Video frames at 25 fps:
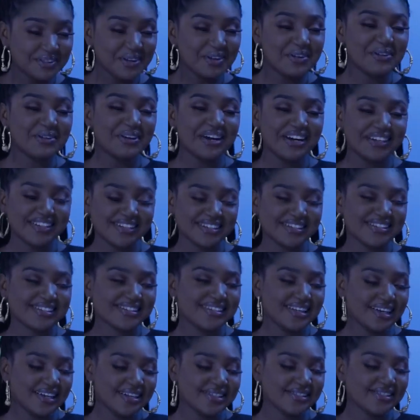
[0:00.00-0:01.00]
All right,
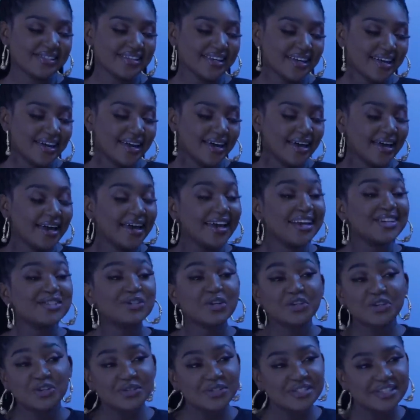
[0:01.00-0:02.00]
that's nice.
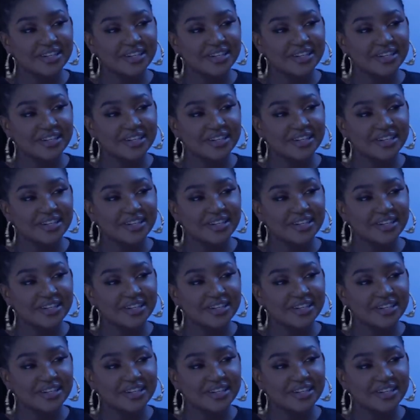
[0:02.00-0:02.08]
Enjoy your